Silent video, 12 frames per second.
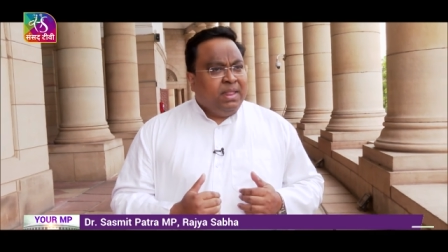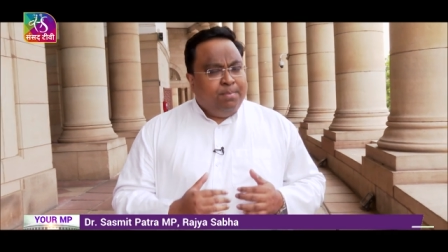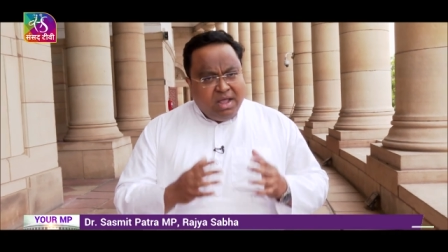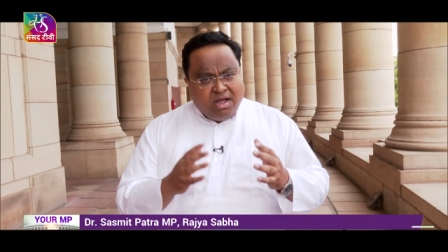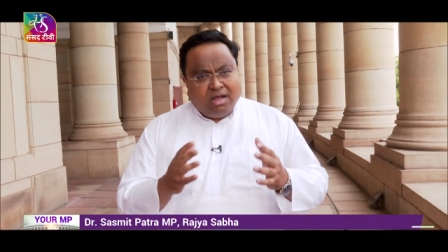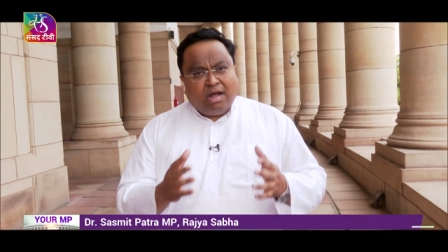
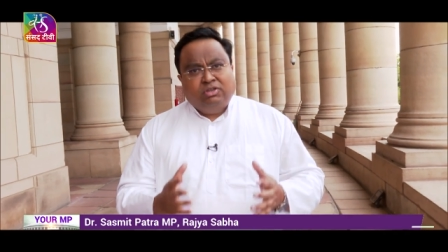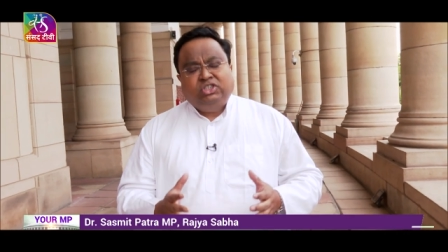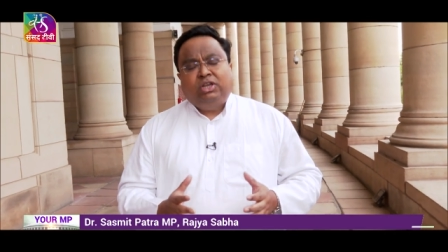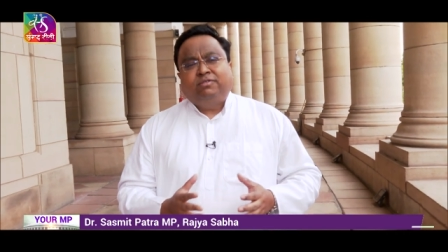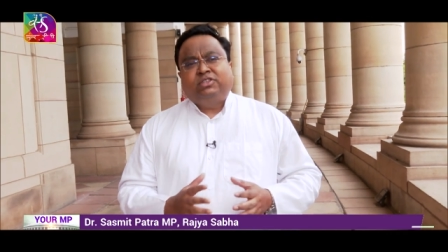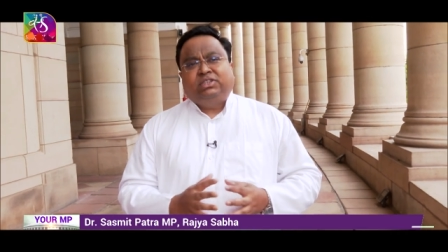Being a
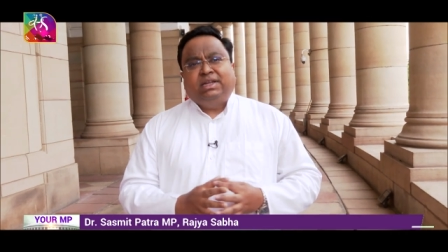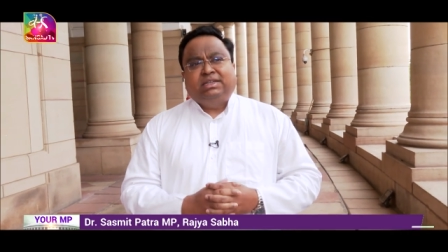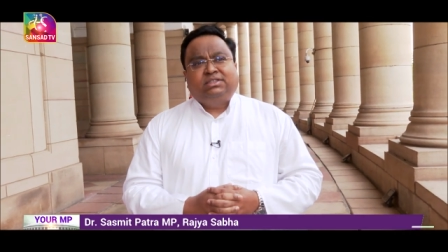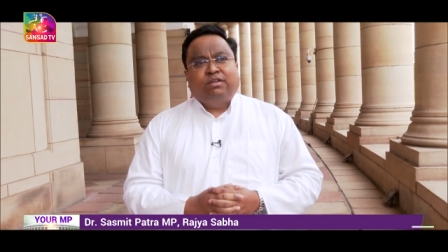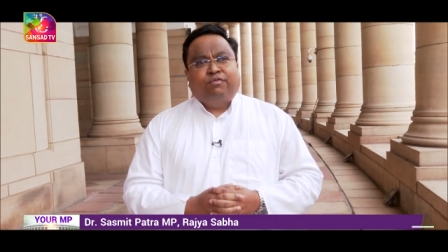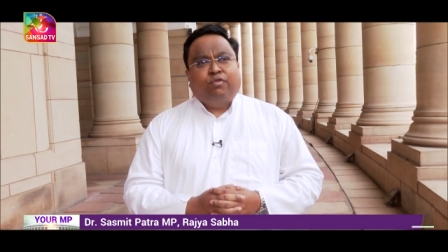Council of
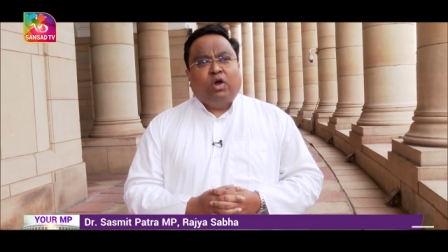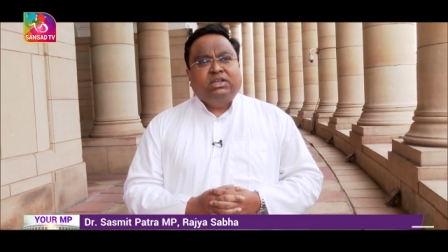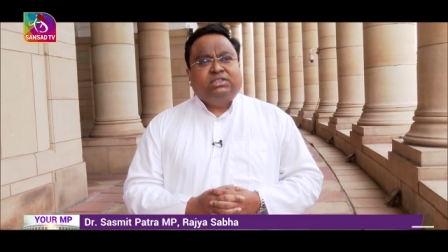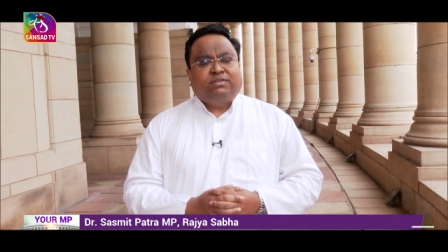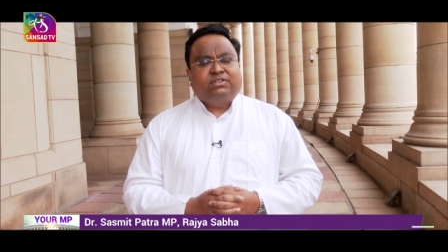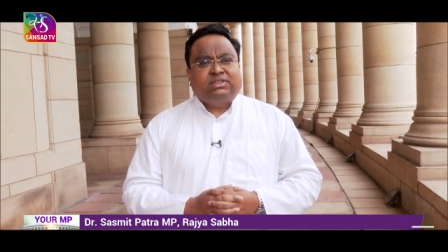States, the
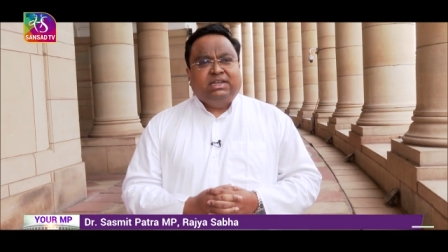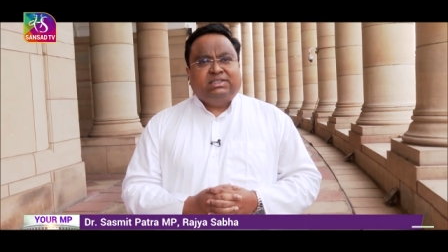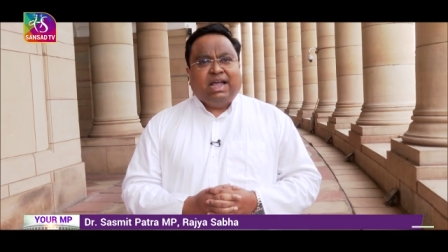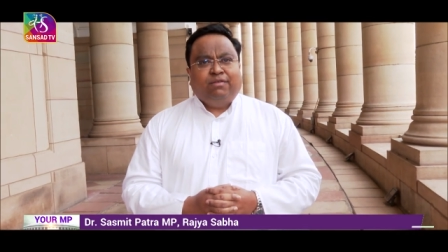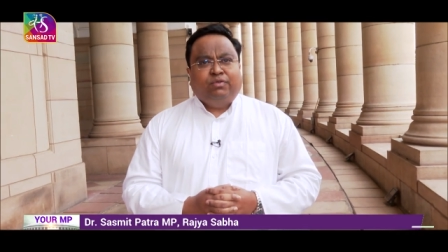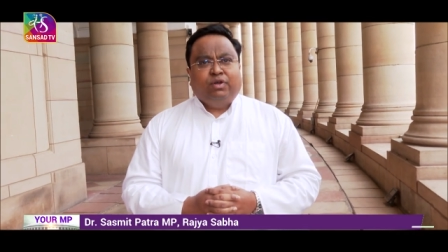voice of states
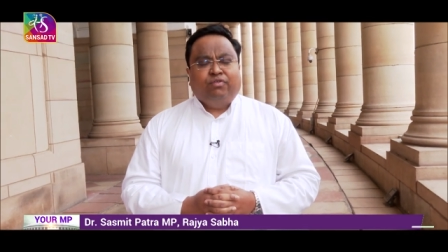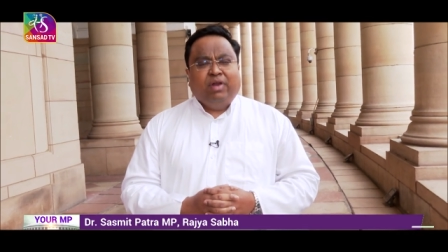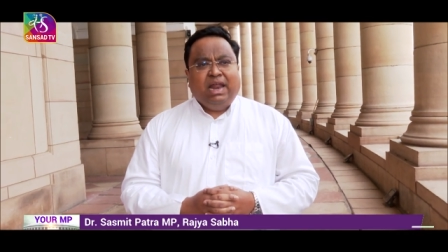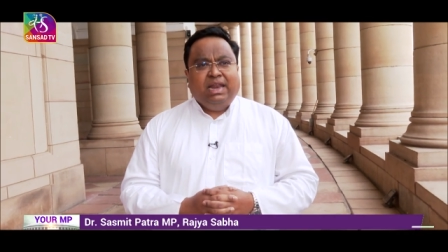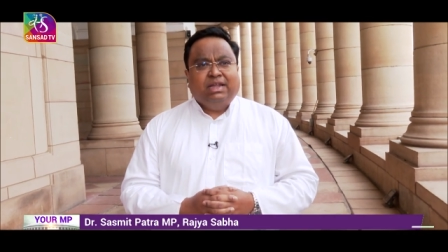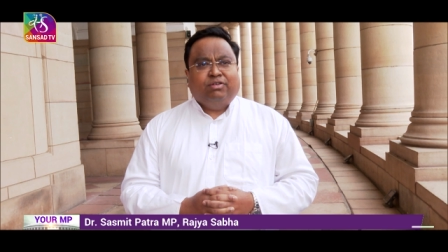have to
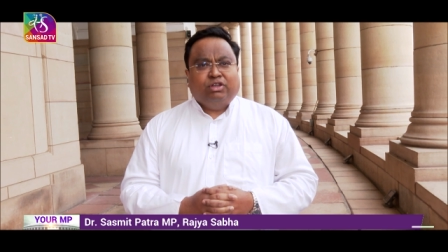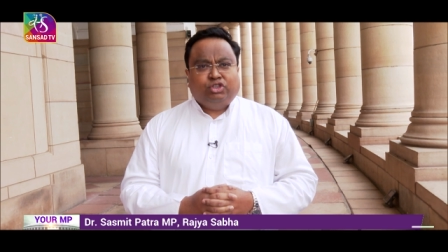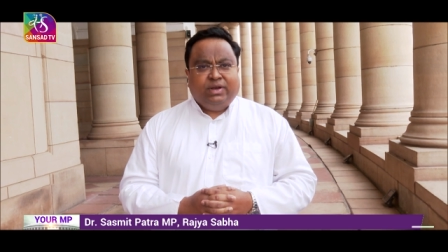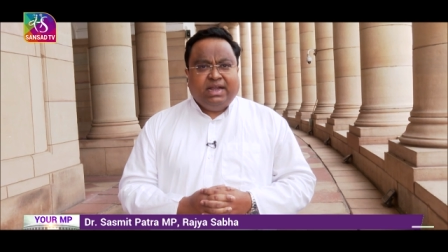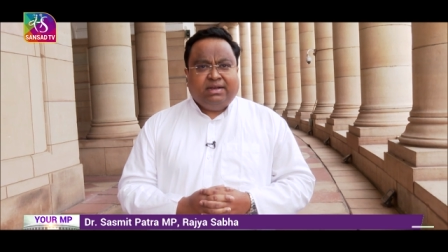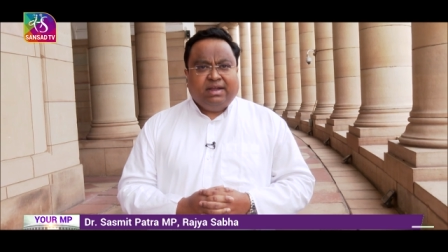really
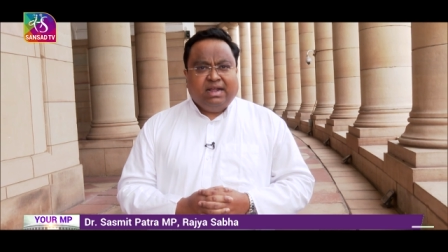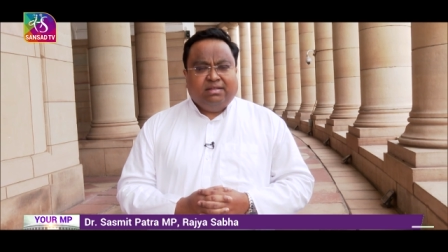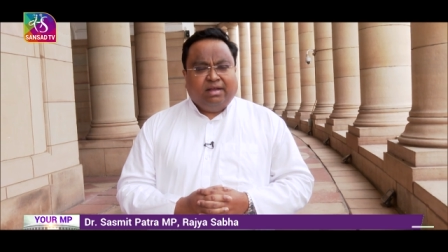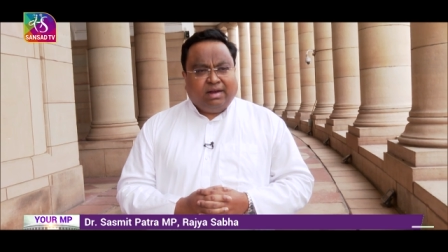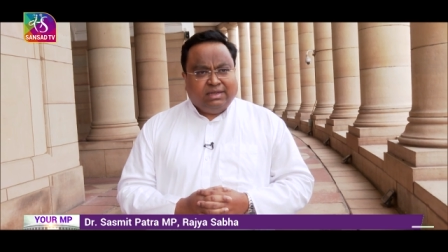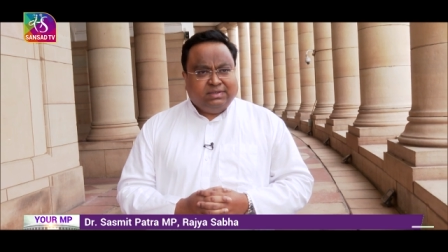resonate in
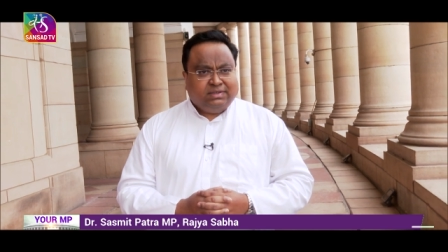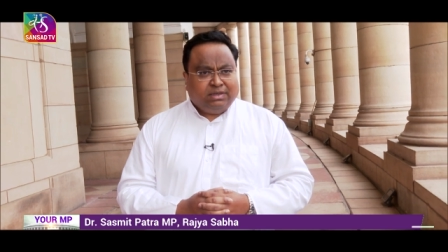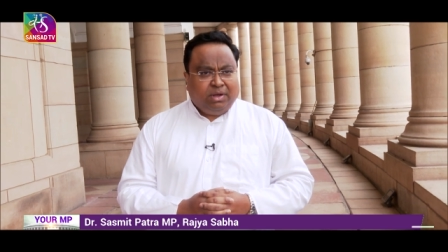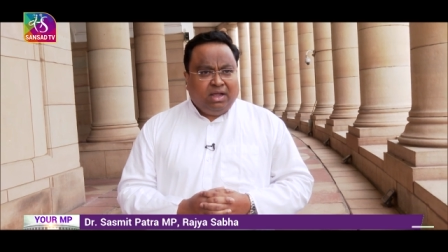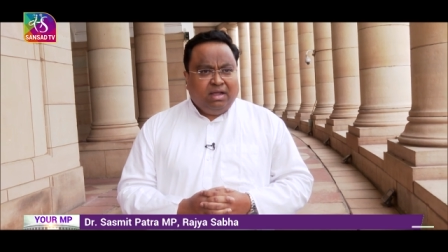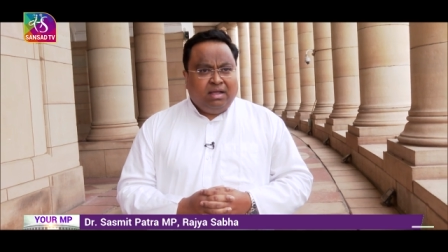the Rajya
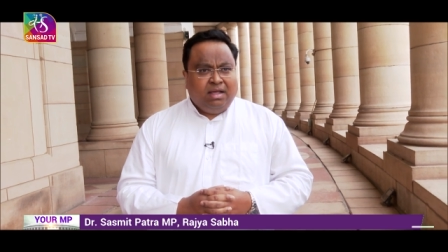Sabha.